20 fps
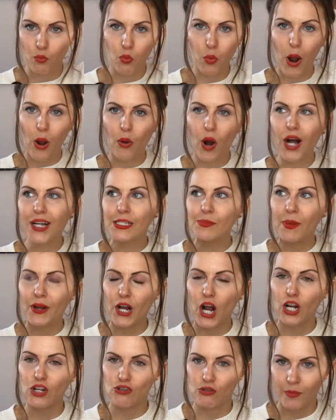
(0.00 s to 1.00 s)
Well, I spent
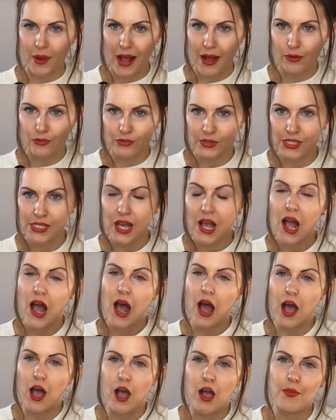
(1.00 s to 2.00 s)
£100,
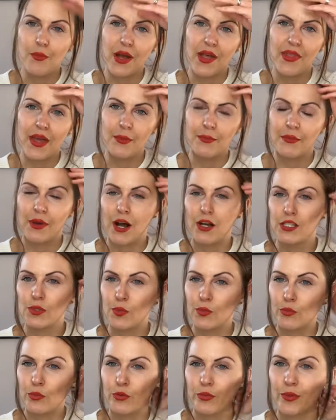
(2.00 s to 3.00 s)
and then my
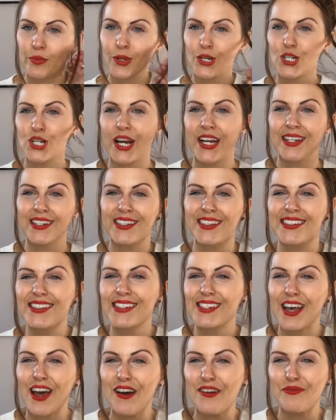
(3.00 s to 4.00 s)
husband bought me my
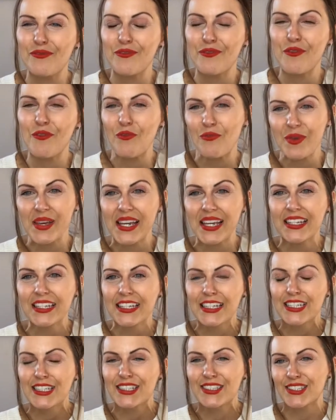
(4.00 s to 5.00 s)
trainers for me.
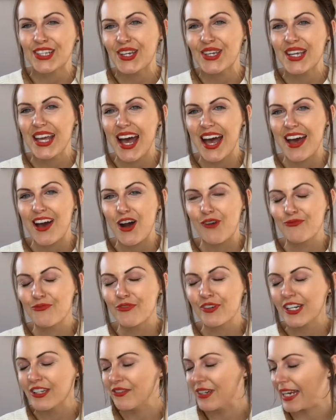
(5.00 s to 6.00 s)
So yeah, I'm
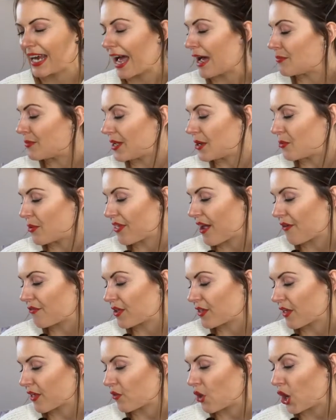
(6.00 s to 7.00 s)
really, really happy with
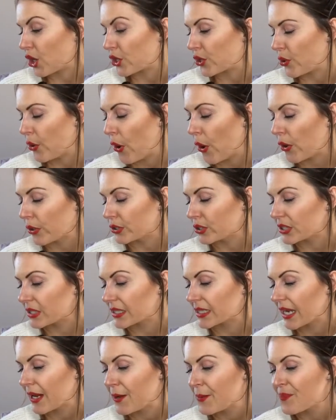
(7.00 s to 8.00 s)
everything that I
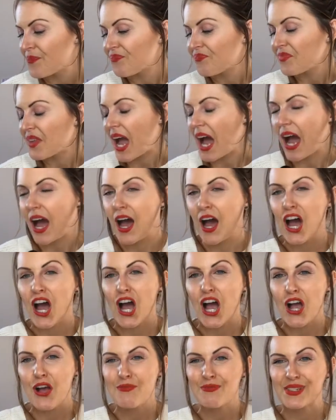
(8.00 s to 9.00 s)
got.
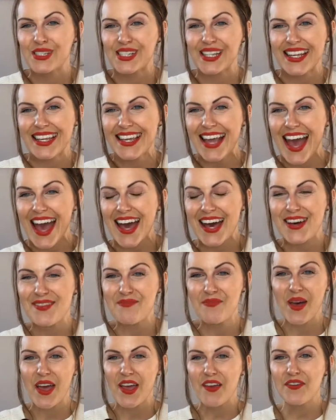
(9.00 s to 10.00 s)
So yeah,
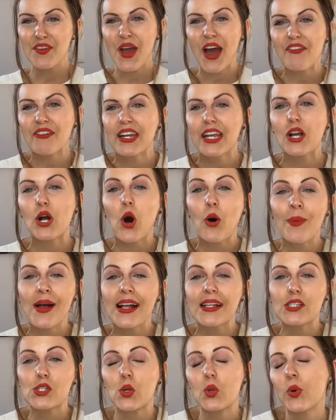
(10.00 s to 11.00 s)
but if you have any
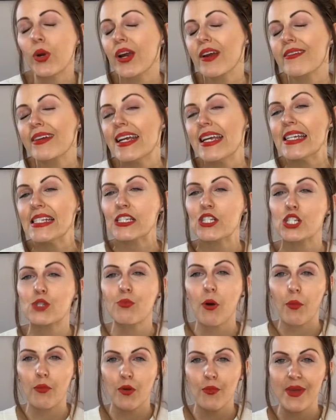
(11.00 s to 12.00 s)
comments or queries, just
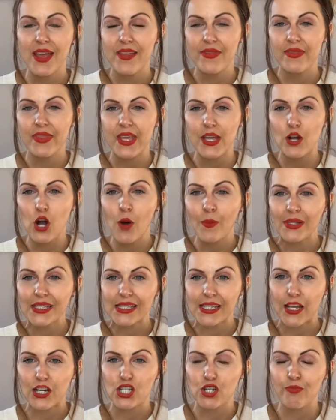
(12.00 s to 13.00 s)
pop them in the comment
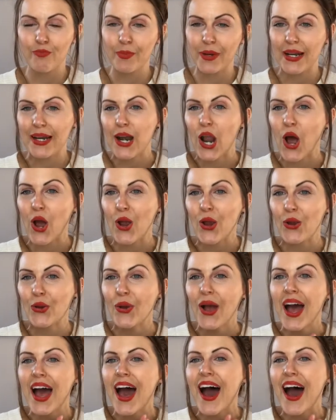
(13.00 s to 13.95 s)
section below.